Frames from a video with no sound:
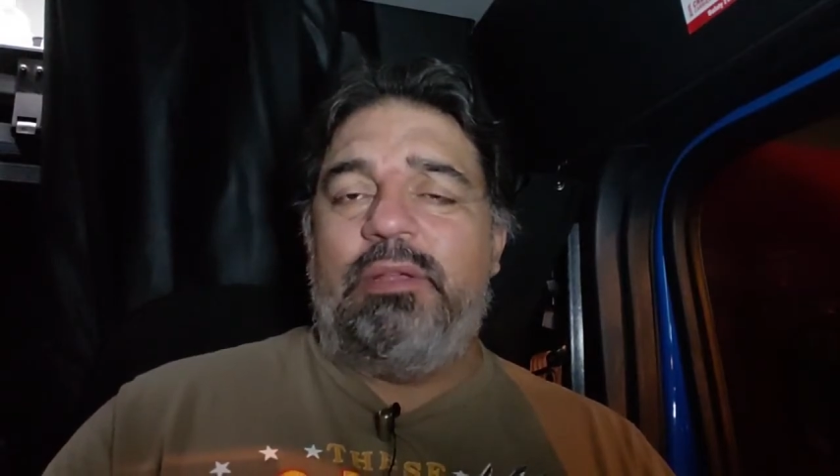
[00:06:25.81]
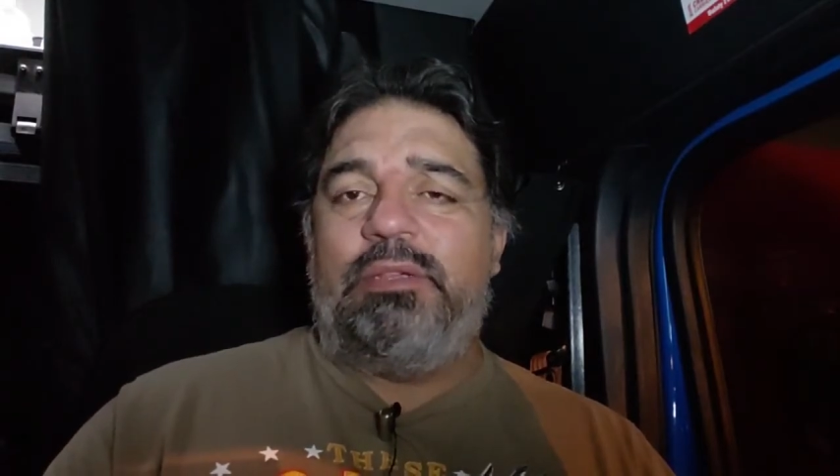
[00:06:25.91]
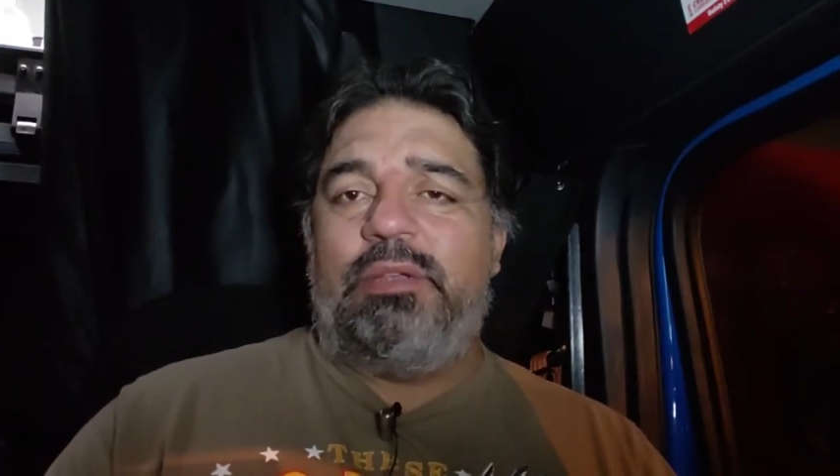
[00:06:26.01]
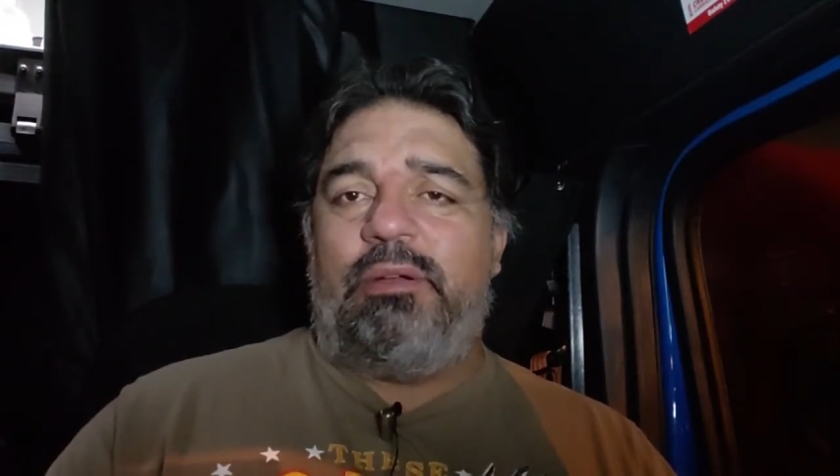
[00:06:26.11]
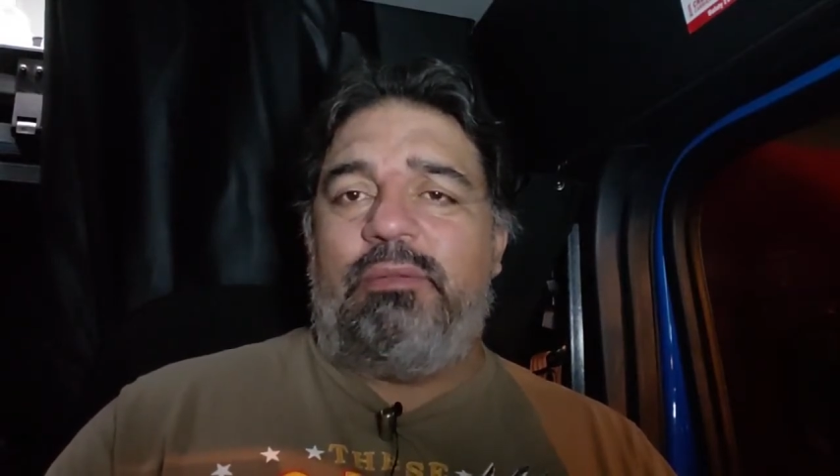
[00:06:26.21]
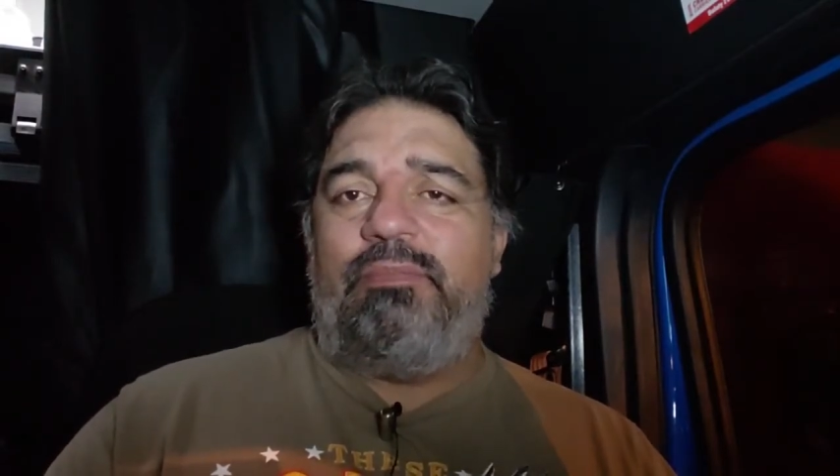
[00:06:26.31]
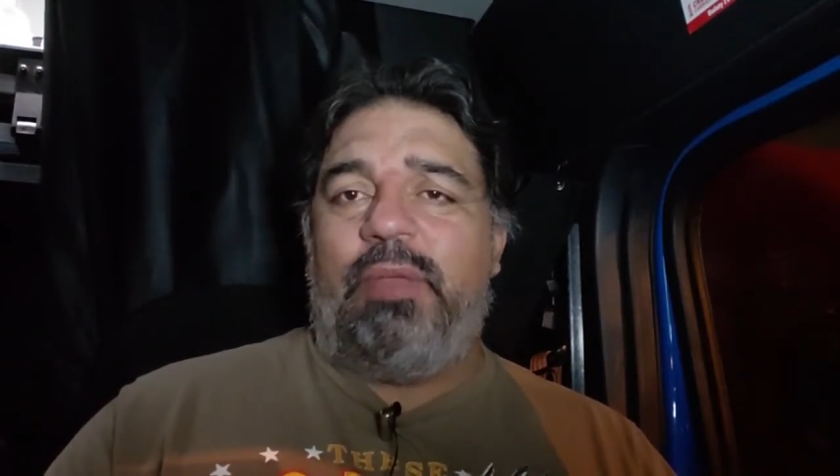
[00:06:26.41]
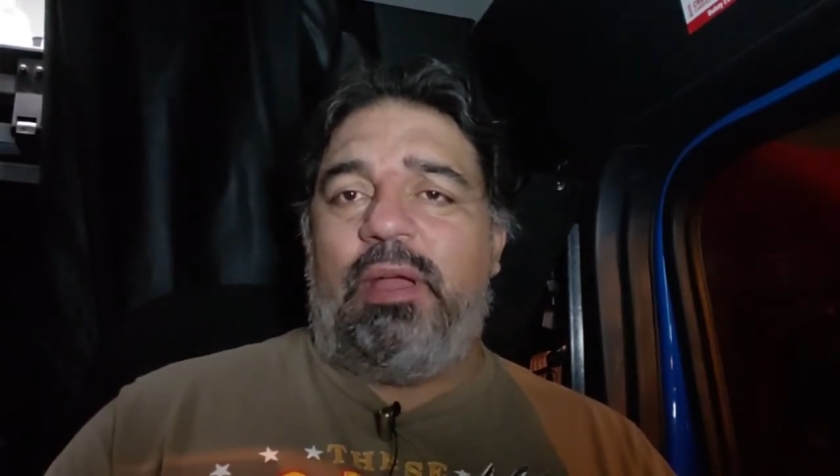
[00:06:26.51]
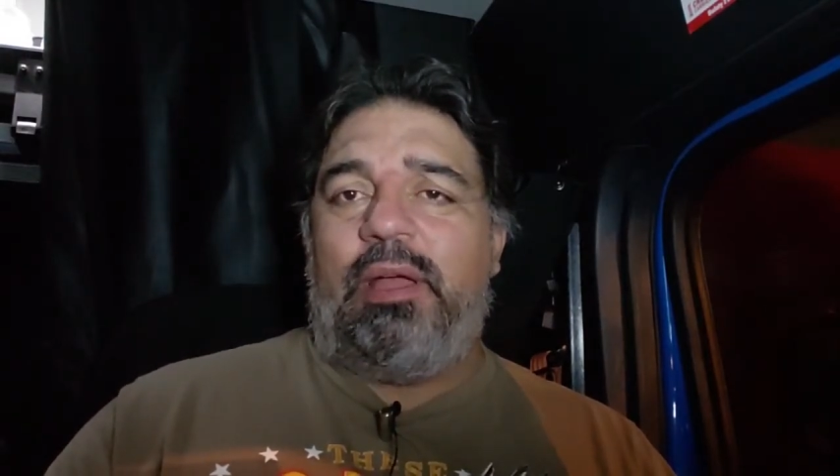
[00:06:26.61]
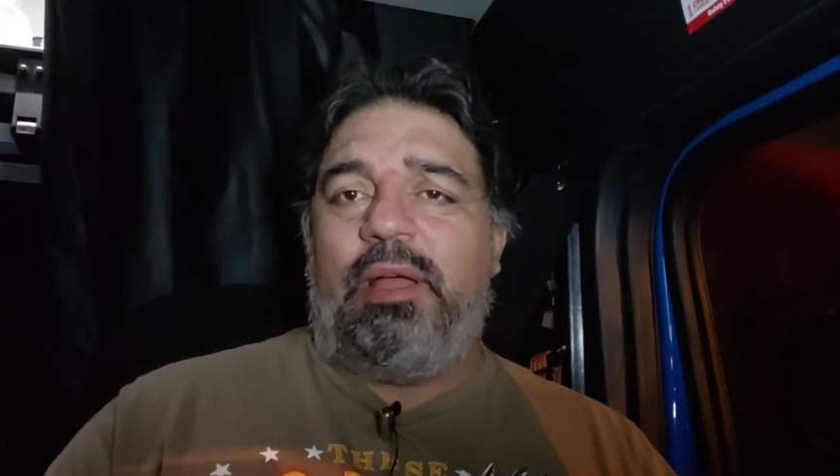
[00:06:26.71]
So
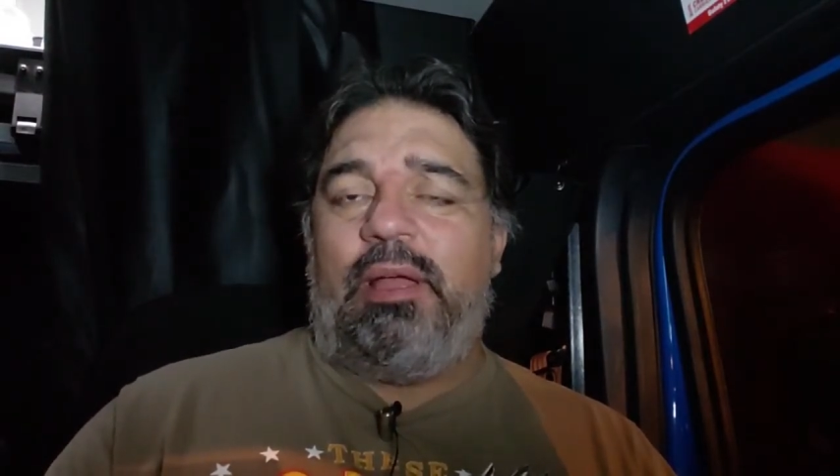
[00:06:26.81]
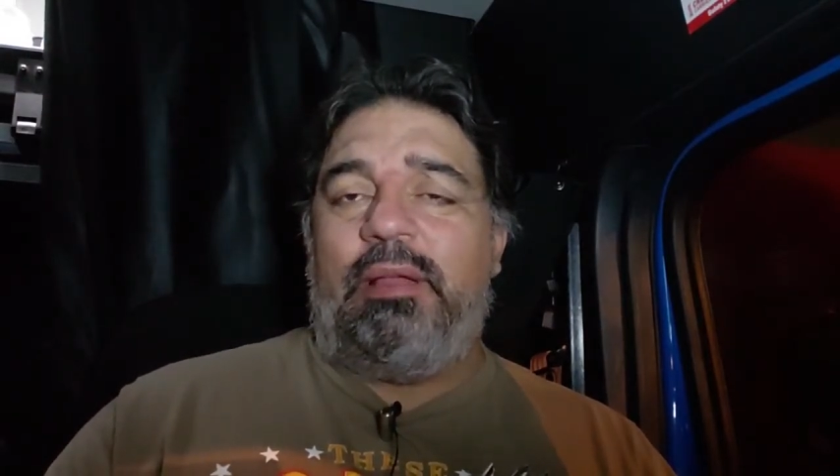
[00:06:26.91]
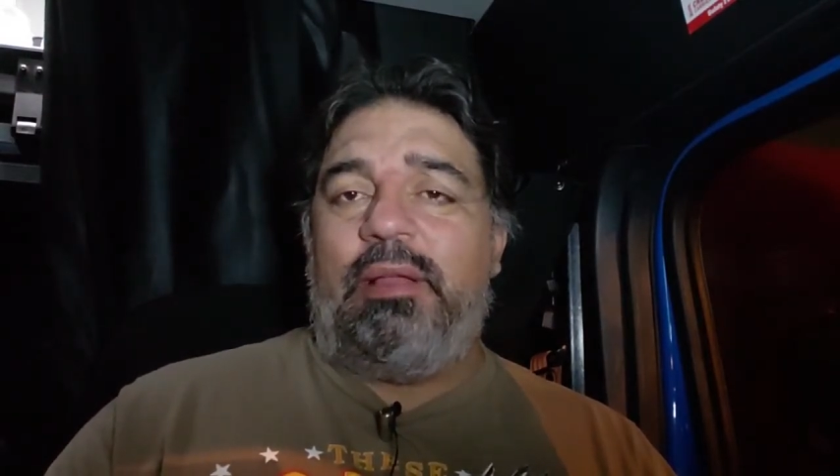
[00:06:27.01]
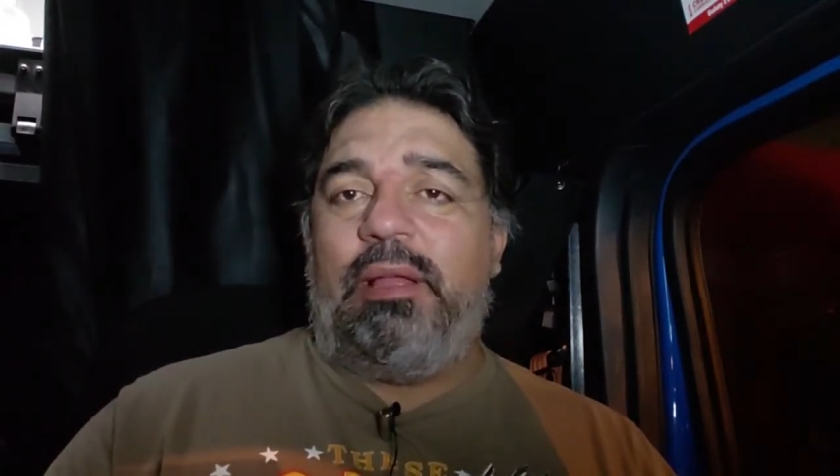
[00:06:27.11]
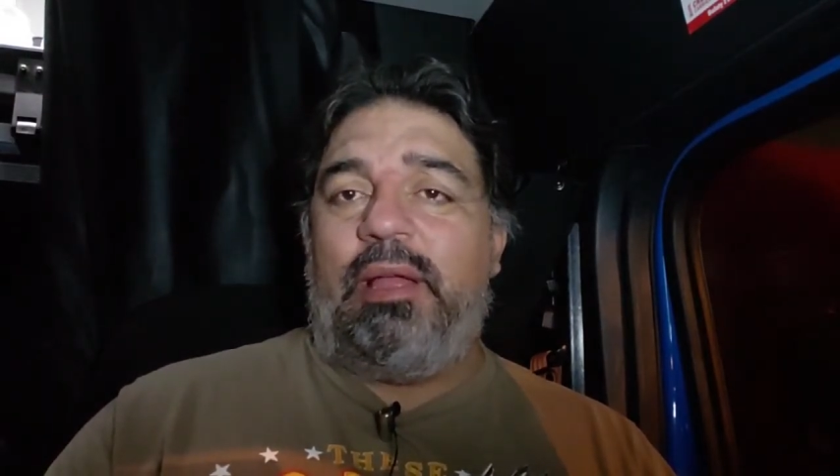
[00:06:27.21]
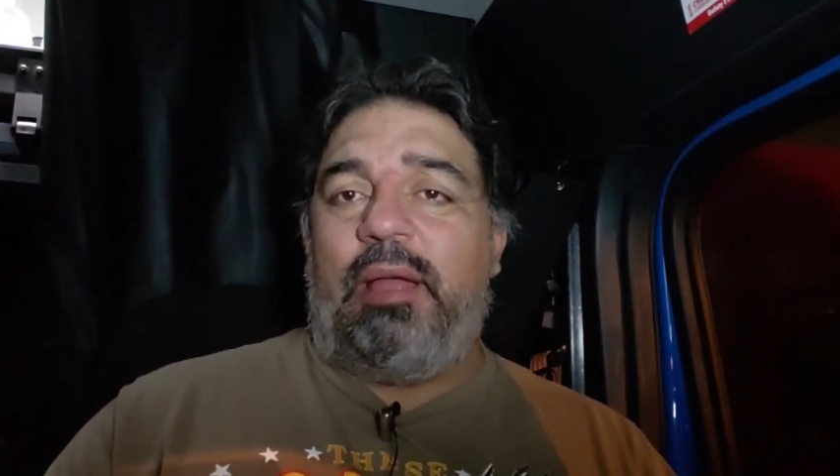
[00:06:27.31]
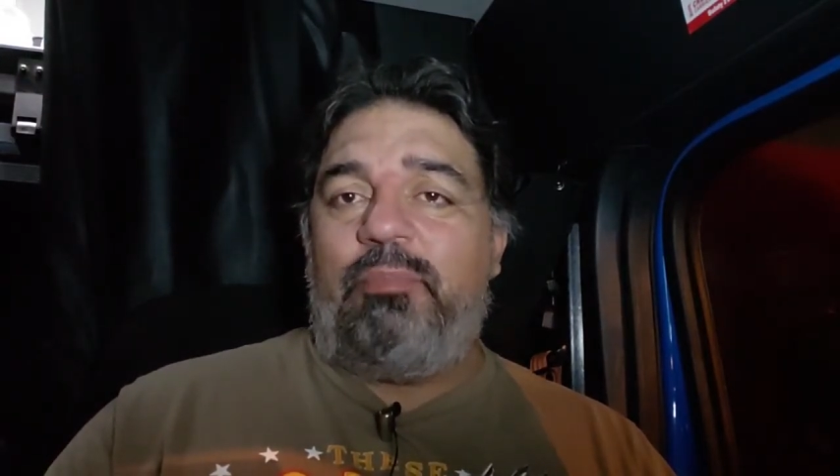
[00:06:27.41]
I